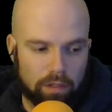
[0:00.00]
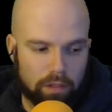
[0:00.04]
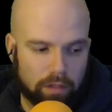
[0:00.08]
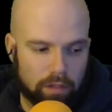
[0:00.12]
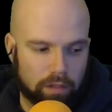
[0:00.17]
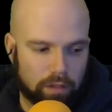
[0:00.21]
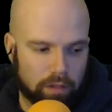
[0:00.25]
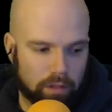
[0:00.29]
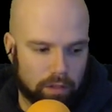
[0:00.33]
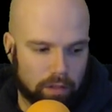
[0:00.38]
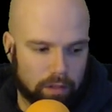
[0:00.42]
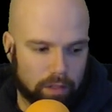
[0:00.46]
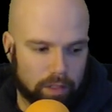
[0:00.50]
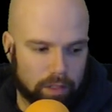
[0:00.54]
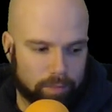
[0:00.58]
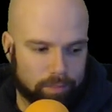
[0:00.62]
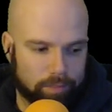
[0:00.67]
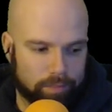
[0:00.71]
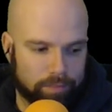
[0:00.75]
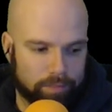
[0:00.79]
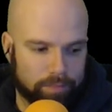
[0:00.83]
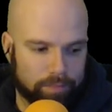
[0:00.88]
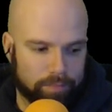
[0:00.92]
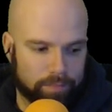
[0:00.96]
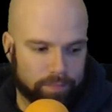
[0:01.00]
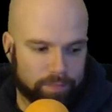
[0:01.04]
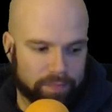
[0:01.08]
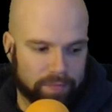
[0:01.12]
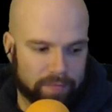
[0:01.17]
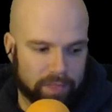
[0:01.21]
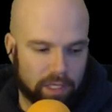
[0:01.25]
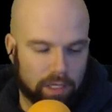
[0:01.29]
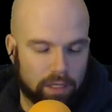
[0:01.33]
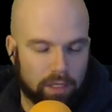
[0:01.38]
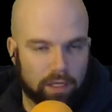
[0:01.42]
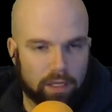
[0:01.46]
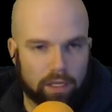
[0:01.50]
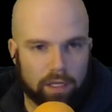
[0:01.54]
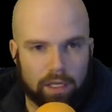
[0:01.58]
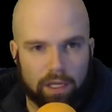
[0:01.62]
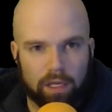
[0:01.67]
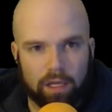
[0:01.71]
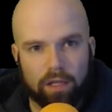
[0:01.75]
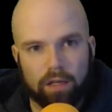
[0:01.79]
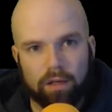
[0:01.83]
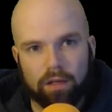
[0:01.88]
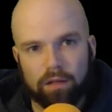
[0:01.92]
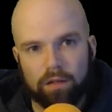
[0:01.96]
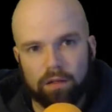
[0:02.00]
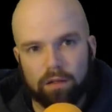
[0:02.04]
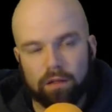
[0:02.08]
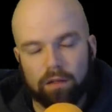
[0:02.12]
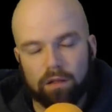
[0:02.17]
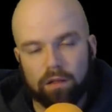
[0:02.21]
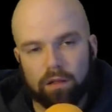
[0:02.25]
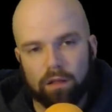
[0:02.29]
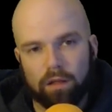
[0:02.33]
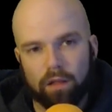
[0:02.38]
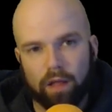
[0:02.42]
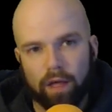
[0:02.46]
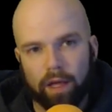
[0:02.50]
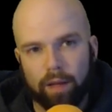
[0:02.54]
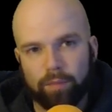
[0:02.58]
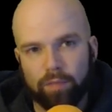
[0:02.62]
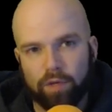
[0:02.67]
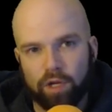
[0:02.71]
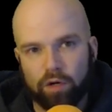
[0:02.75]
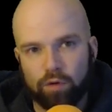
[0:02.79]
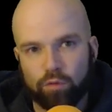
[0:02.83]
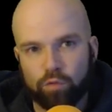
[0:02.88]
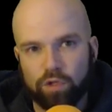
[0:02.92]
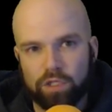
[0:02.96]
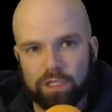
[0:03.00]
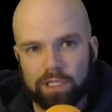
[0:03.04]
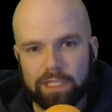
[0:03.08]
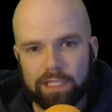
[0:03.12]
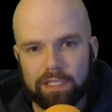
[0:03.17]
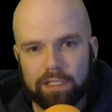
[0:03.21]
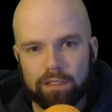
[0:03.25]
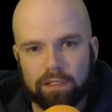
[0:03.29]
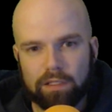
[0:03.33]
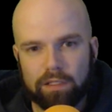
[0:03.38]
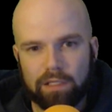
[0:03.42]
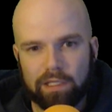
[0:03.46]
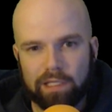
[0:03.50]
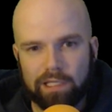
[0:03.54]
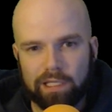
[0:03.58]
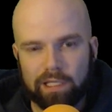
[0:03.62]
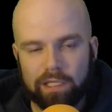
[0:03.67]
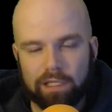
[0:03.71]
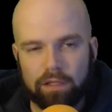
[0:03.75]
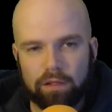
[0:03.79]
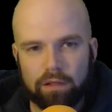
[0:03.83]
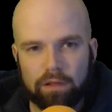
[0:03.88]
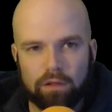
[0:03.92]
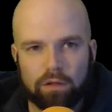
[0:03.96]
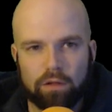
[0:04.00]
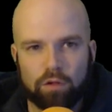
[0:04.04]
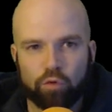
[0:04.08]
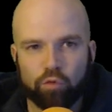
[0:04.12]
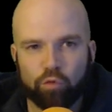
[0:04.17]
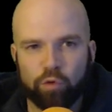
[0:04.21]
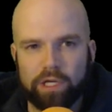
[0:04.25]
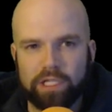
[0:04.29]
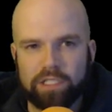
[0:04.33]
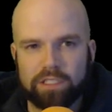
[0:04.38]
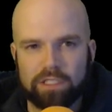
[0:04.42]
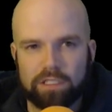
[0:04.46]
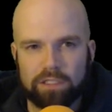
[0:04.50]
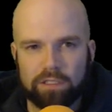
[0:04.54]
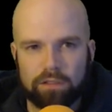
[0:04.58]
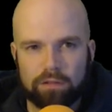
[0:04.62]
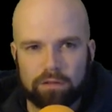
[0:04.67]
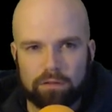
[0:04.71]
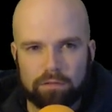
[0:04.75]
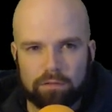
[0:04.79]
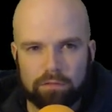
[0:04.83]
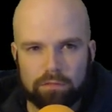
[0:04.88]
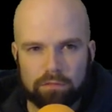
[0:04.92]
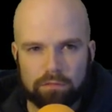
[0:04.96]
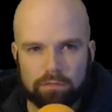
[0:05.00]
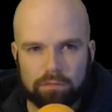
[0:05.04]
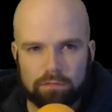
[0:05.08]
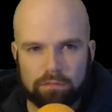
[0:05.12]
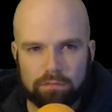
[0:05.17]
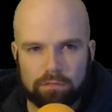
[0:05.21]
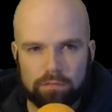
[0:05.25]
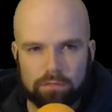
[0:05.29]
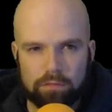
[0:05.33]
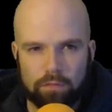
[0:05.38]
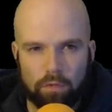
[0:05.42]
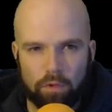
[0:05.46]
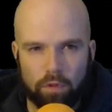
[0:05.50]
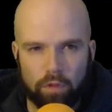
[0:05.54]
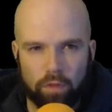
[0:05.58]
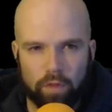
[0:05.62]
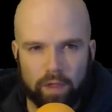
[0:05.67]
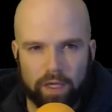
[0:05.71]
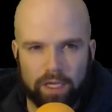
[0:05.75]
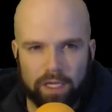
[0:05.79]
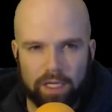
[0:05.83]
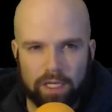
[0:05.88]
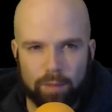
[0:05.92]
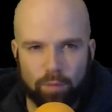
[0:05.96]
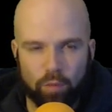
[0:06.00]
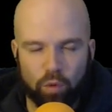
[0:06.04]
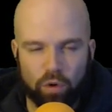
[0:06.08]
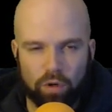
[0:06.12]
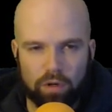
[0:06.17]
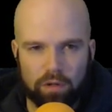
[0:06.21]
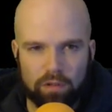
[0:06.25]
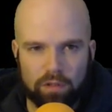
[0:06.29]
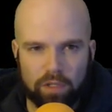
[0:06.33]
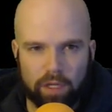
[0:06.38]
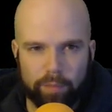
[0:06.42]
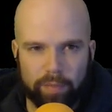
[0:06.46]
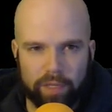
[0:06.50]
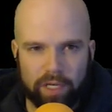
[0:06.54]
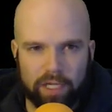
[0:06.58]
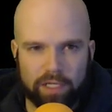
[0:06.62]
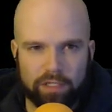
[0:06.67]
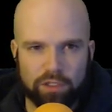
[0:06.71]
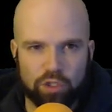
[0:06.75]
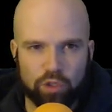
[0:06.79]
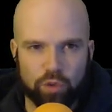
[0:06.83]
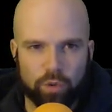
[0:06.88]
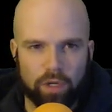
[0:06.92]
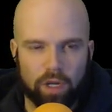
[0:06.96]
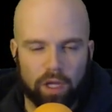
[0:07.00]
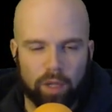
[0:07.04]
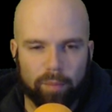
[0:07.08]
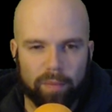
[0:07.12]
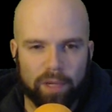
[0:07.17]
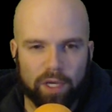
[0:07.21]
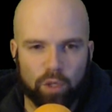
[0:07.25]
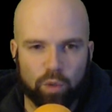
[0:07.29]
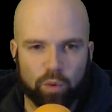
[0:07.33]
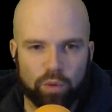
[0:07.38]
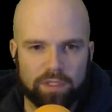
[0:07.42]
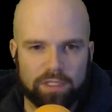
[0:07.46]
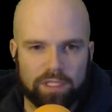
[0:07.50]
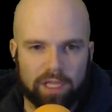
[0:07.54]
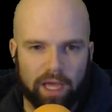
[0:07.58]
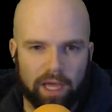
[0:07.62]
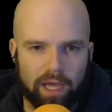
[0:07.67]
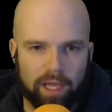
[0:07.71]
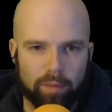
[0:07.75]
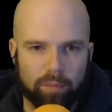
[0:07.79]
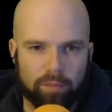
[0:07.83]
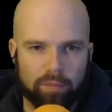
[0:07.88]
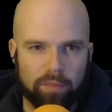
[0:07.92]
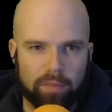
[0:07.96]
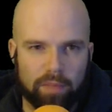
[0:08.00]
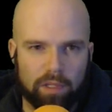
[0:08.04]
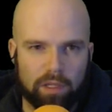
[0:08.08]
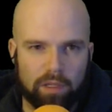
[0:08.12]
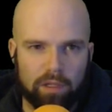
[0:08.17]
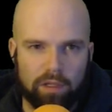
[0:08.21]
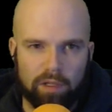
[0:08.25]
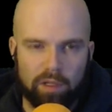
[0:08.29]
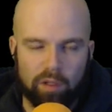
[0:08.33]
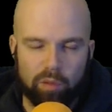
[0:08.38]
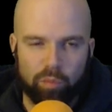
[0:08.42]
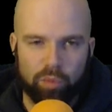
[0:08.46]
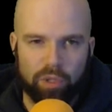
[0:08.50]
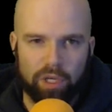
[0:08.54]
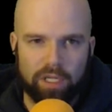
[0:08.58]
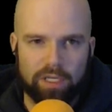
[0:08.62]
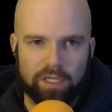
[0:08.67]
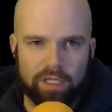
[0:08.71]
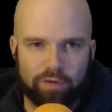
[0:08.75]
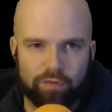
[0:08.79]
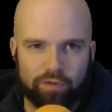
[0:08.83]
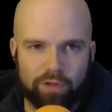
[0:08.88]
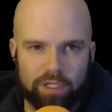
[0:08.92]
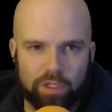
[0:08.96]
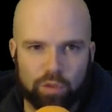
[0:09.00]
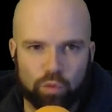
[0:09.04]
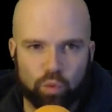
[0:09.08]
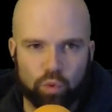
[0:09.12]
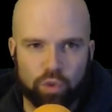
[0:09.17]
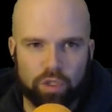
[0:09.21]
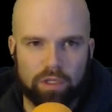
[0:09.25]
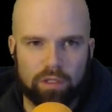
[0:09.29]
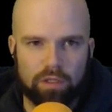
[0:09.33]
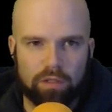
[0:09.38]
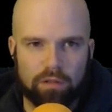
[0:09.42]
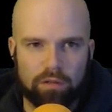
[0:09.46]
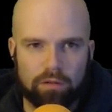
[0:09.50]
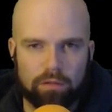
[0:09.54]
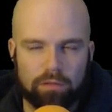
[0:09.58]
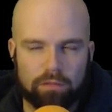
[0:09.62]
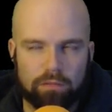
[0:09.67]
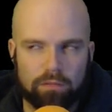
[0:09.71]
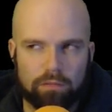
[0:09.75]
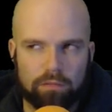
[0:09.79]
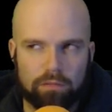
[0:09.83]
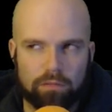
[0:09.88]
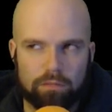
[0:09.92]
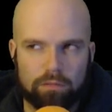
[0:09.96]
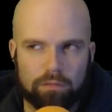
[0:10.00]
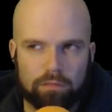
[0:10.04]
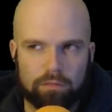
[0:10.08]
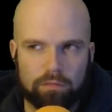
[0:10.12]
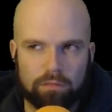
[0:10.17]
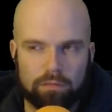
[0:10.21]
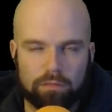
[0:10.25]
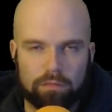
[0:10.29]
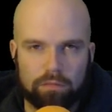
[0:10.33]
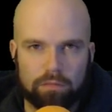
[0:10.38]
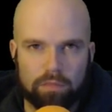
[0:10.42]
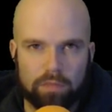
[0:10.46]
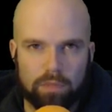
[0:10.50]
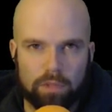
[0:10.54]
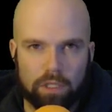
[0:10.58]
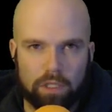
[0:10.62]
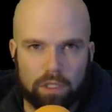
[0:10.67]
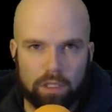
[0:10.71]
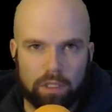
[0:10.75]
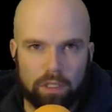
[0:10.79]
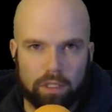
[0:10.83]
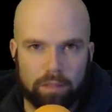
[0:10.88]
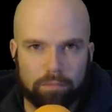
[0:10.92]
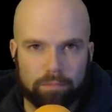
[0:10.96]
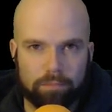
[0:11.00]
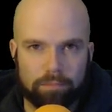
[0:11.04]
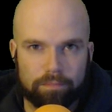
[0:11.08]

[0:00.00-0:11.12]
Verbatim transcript: Um, and I'm not really in the racing thing anymore. I mean, I do it on my own time, but I definitely wouldn't um,